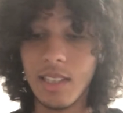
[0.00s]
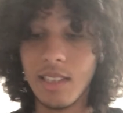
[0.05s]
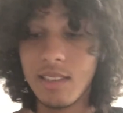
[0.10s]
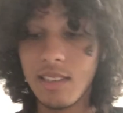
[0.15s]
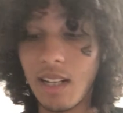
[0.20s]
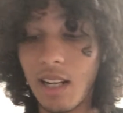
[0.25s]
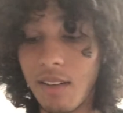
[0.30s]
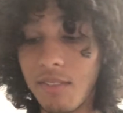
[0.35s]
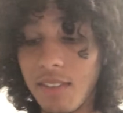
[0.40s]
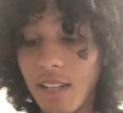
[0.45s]

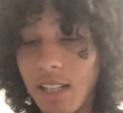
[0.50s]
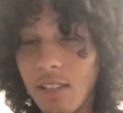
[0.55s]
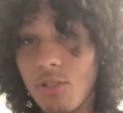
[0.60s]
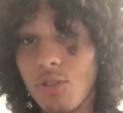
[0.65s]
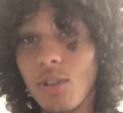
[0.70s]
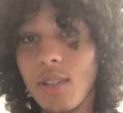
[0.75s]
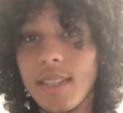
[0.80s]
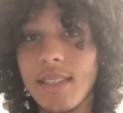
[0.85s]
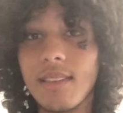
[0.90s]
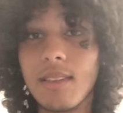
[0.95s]
still have that
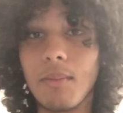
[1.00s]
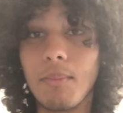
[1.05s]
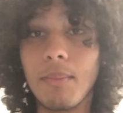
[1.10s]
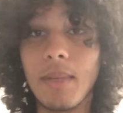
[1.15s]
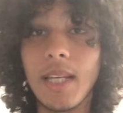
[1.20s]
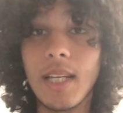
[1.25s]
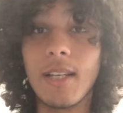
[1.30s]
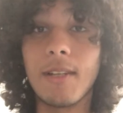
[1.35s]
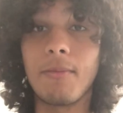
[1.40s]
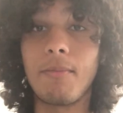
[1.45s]
choice to
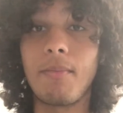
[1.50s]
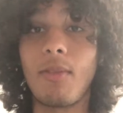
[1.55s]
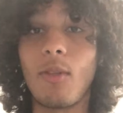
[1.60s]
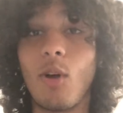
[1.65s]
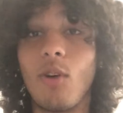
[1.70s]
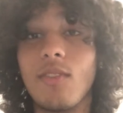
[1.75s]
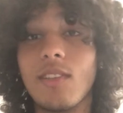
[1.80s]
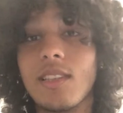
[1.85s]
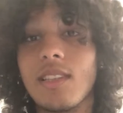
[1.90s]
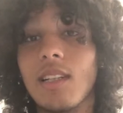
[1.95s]
make, or
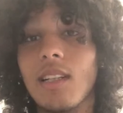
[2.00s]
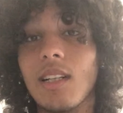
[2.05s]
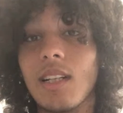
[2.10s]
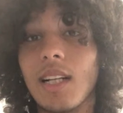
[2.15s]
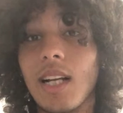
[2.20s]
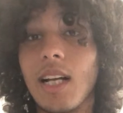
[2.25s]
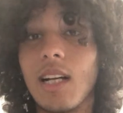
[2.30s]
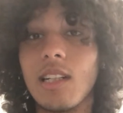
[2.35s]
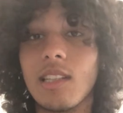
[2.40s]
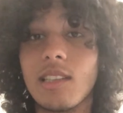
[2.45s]
if you're still
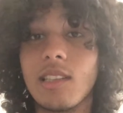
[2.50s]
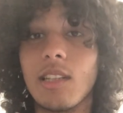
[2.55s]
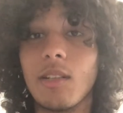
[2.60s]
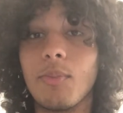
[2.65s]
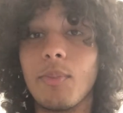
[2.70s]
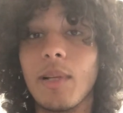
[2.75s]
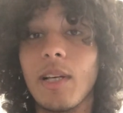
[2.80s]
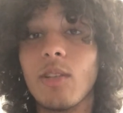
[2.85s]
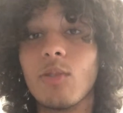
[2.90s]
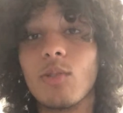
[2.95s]
looking at Arsenal
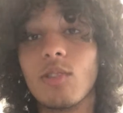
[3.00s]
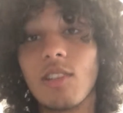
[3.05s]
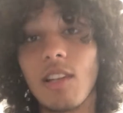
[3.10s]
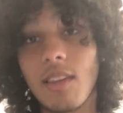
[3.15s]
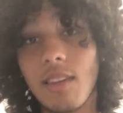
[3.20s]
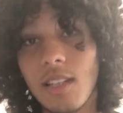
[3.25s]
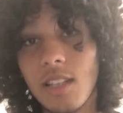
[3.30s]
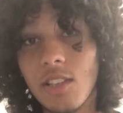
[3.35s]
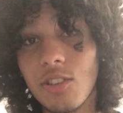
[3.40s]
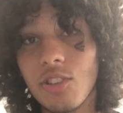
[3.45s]
players, which I
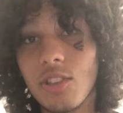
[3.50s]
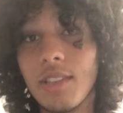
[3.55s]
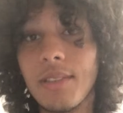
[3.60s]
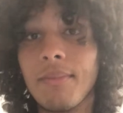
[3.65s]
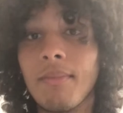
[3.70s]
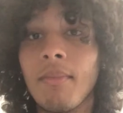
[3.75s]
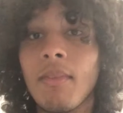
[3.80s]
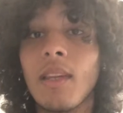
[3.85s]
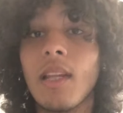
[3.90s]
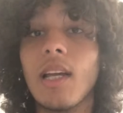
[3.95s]
think you should,
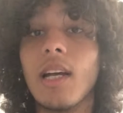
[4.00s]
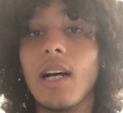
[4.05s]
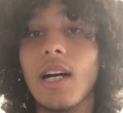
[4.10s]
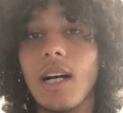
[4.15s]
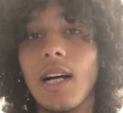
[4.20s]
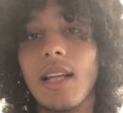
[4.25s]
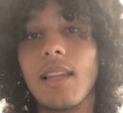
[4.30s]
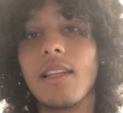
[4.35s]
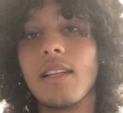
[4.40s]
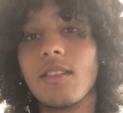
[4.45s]

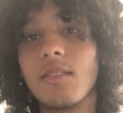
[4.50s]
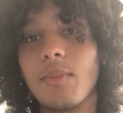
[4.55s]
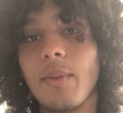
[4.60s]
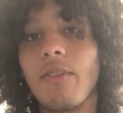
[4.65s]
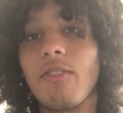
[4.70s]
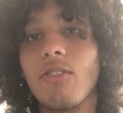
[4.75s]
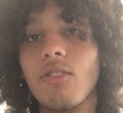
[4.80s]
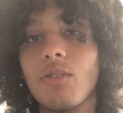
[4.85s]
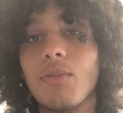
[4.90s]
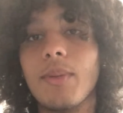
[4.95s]
I think
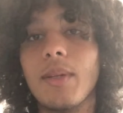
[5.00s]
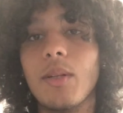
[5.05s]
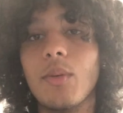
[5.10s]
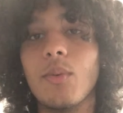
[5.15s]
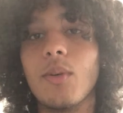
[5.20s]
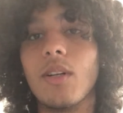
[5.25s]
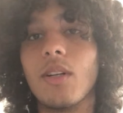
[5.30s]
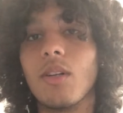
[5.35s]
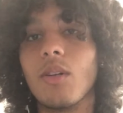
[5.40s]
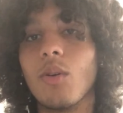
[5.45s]
Smith Rowe will be the
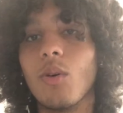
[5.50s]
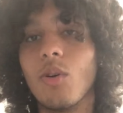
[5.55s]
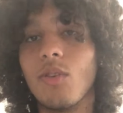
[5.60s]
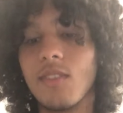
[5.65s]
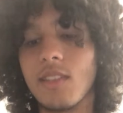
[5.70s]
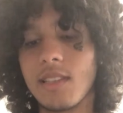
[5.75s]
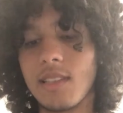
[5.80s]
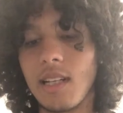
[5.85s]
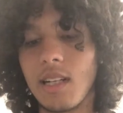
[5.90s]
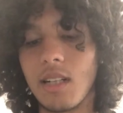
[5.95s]
one
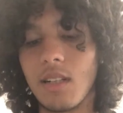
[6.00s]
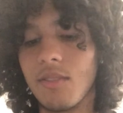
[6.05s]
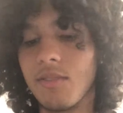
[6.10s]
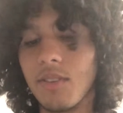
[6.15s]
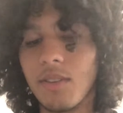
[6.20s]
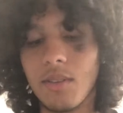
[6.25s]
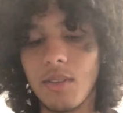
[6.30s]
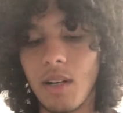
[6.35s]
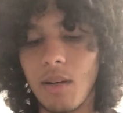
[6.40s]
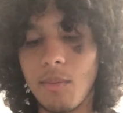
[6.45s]
over Saka
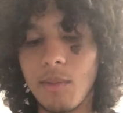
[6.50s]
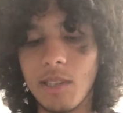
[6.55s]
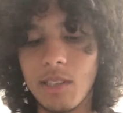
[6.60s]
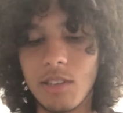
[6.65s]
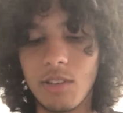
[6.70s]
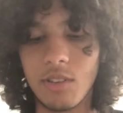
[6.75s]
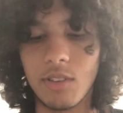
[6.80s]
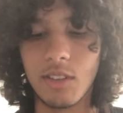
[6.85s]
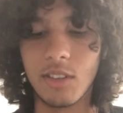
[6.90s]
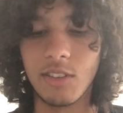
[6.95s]
for a
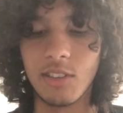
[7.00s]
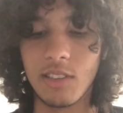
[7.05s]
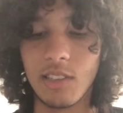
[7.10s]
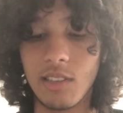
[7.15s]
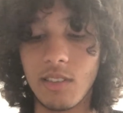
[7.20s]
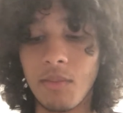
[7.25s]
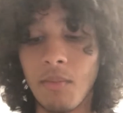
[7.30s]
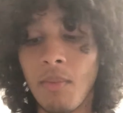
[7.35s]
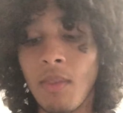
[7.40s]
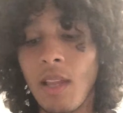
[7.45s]
multitude of
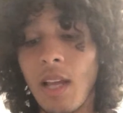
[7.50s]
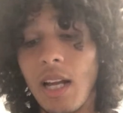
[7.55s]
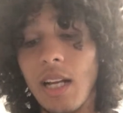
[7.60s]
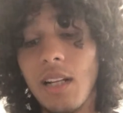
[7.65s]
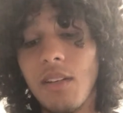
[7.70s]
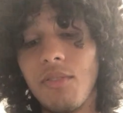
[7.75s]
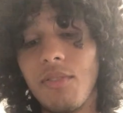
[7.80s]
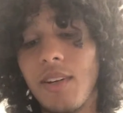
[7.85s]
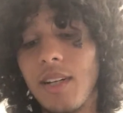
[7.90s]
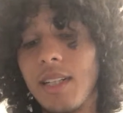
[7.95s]
reasons. And
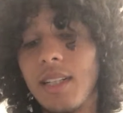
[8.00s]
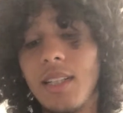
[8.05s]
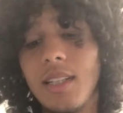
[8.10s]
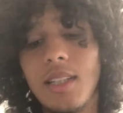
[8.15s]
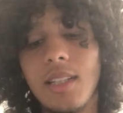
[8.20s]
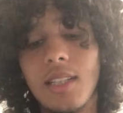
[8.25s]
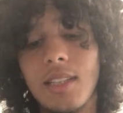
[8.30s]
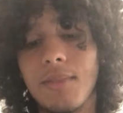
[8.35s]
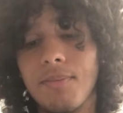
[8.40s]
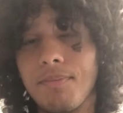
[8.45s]
then finally,
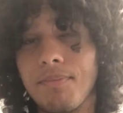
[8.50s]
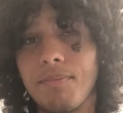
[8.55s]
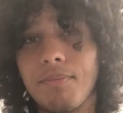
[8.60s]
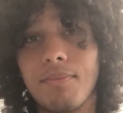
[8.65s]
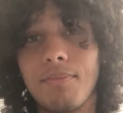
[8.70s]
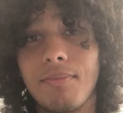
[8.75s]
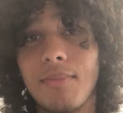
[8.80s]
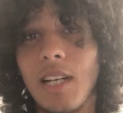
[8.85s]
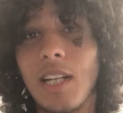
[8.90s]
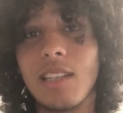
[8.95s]
the
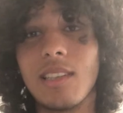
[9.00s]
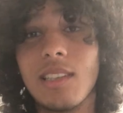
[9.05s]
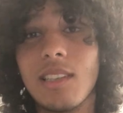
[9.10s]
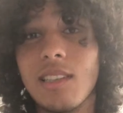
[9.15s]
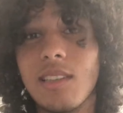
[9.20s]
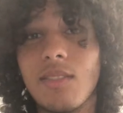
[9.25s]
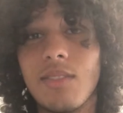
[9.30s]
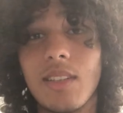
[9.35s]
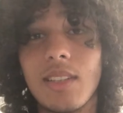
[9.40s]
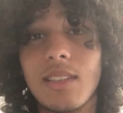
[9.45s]
Arsenal
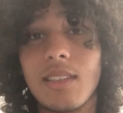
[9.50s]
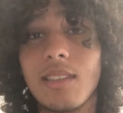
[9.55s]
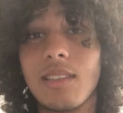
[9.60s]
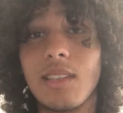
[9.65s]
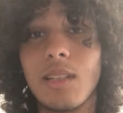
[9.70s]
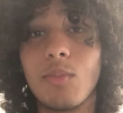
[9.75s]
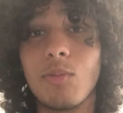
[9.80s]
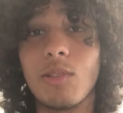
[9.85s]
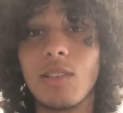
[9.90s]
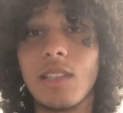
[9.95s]
defense is
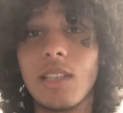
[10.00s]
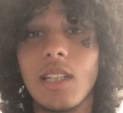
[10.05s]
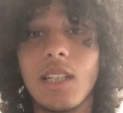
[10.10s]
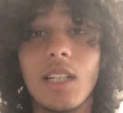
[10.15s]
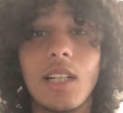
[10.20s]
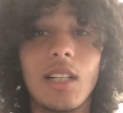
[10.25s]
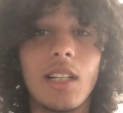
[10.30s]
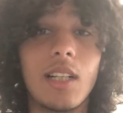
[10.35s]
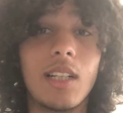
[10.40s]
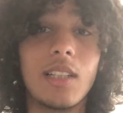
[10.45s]
still pretty good.
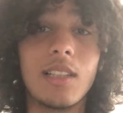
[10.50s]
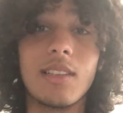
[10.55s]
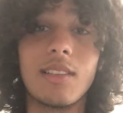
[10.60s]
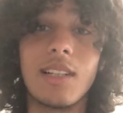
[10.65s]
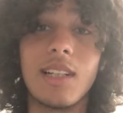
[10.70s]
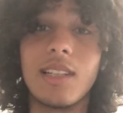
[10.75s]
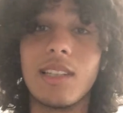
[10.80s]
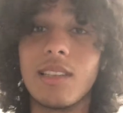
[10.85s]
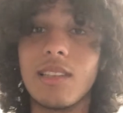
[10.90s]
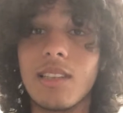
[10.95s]
I
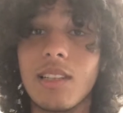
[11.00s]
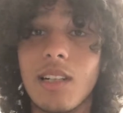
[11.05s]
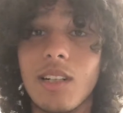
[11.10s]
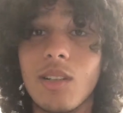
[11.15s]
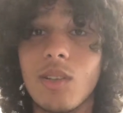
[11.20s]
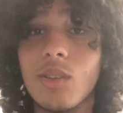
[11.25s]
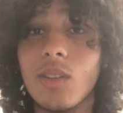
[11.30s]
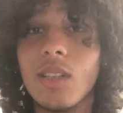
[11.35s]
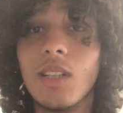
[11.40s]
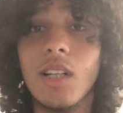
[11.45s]
understand they took a
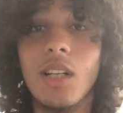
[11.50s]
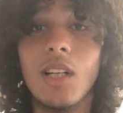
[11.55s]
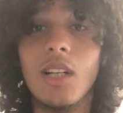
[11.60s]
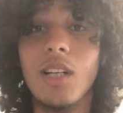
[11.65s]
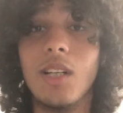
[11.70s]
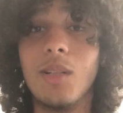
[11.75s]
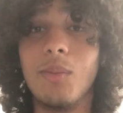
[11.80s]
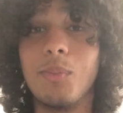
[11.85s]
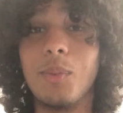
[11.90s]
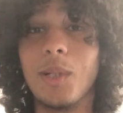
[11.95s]
goal,
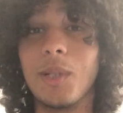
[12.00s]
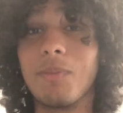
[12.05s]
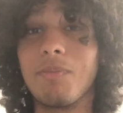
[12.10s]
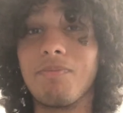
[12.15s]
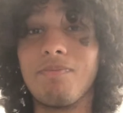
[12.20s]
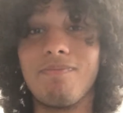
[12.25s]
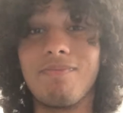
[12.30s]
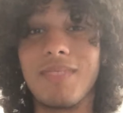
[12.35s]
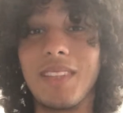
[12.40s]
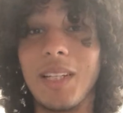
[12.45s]
but
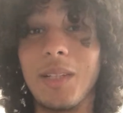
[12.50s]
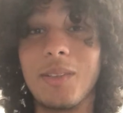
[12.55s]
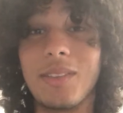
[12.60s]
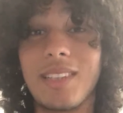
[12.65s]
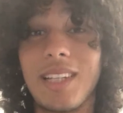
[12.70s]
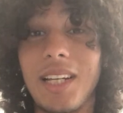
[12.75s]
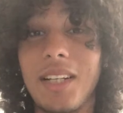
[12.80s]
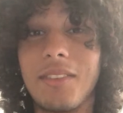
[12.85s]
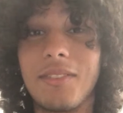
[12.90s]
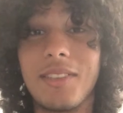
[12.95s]
it was
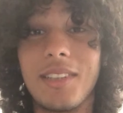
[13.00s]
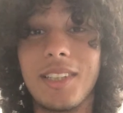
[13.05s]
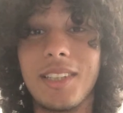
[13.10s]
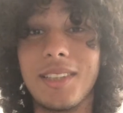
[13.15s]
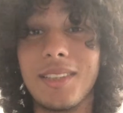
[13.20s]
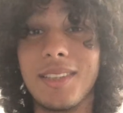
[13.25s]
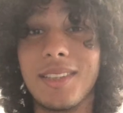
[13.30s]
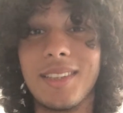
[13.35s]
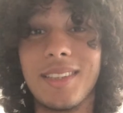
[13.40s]
kind of